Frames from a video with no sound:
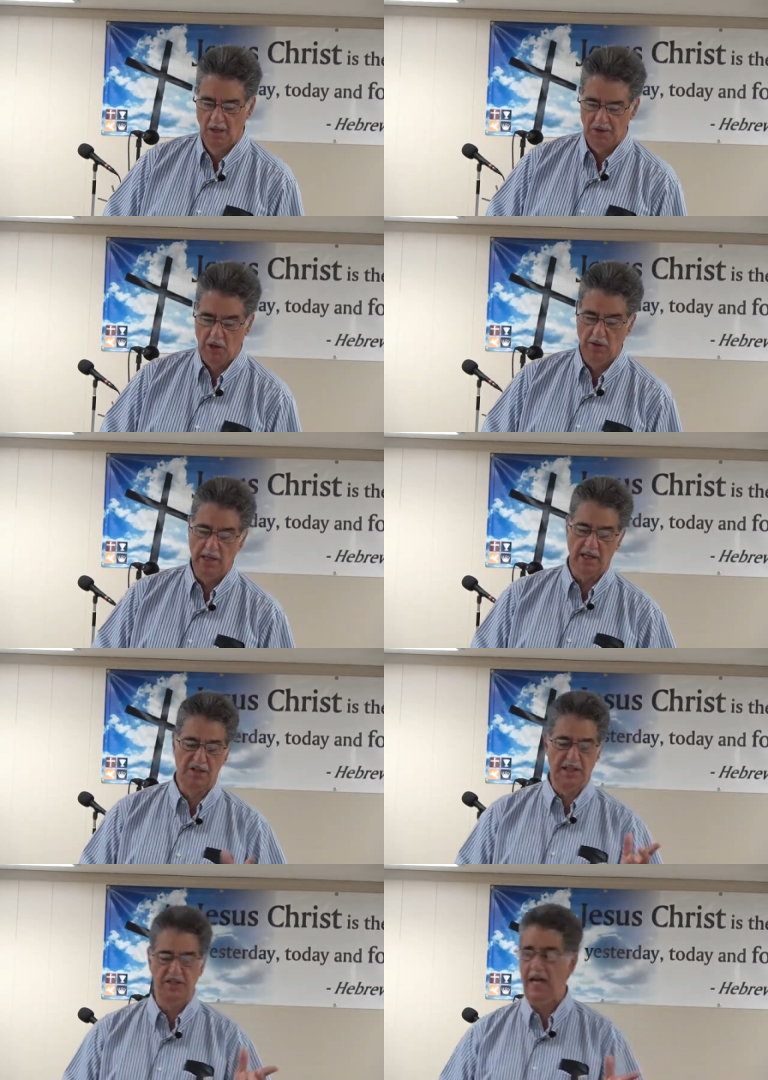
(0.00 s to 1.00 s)
So in
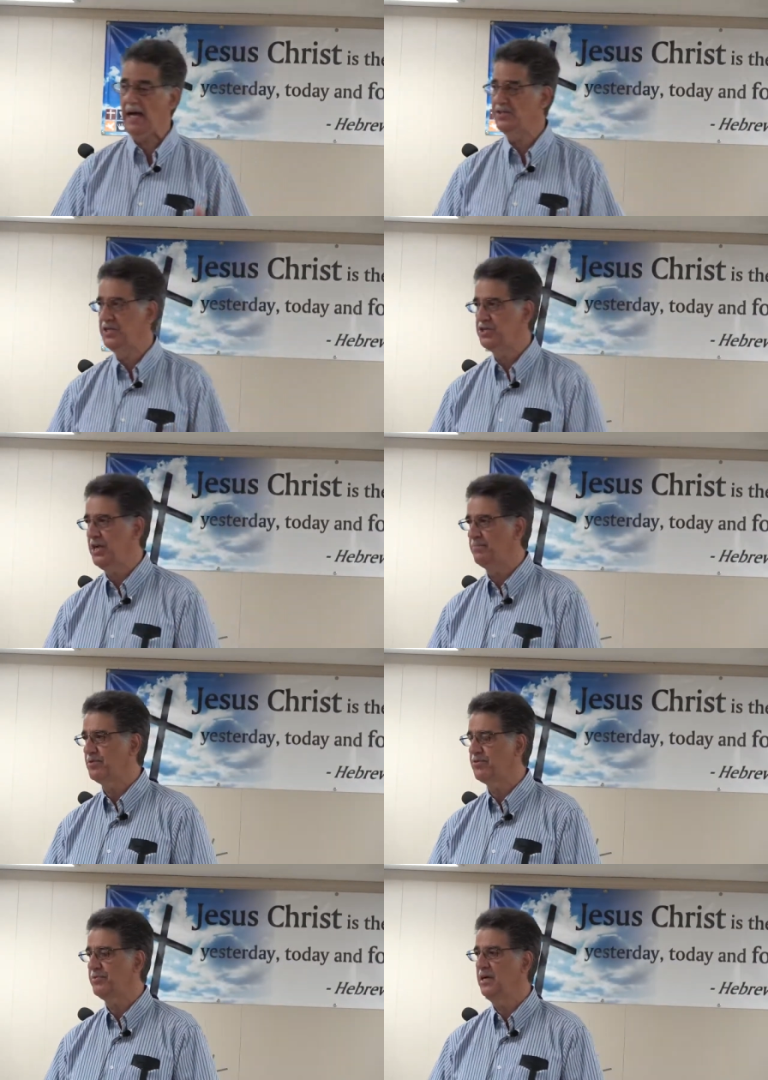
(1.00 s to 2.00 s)
Ecclesiastes
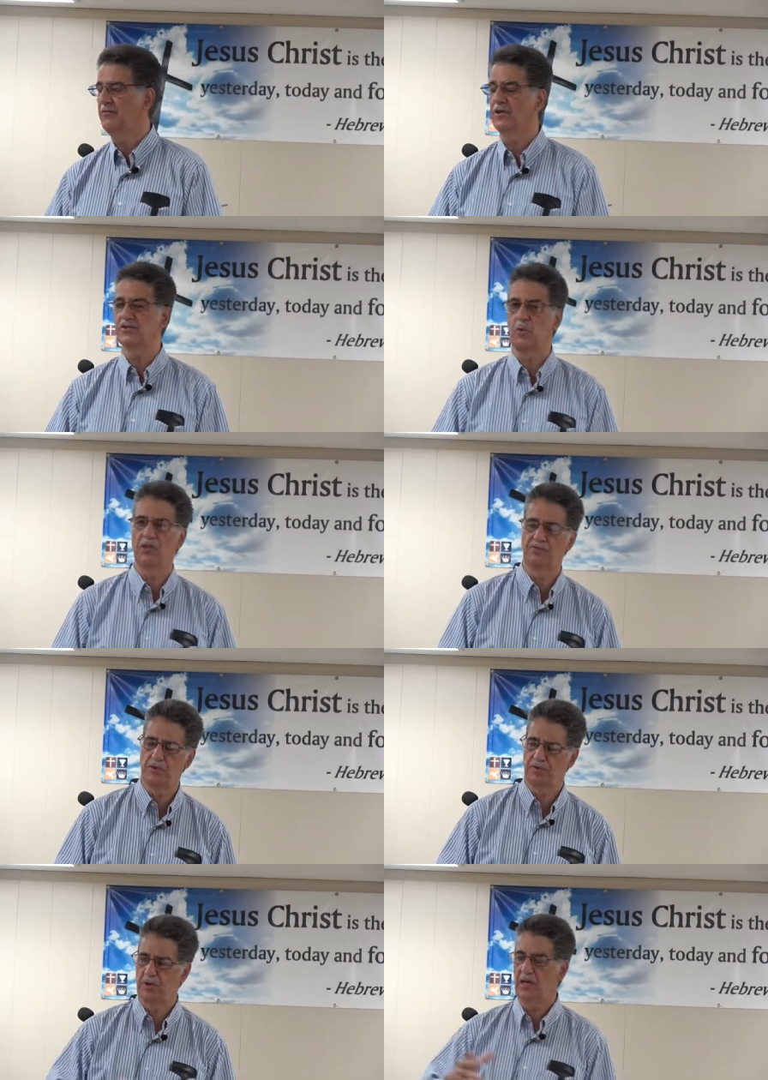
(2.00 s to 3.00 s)
chapter 3, verse 1
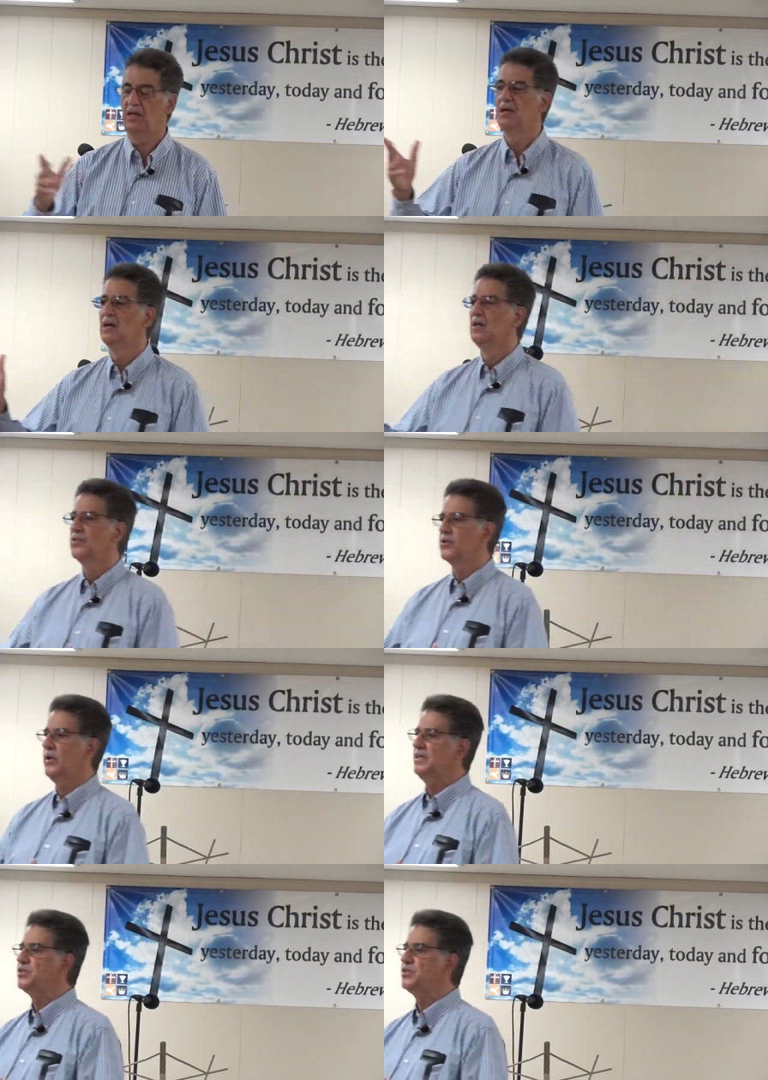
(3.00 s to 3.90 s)
through 3, the great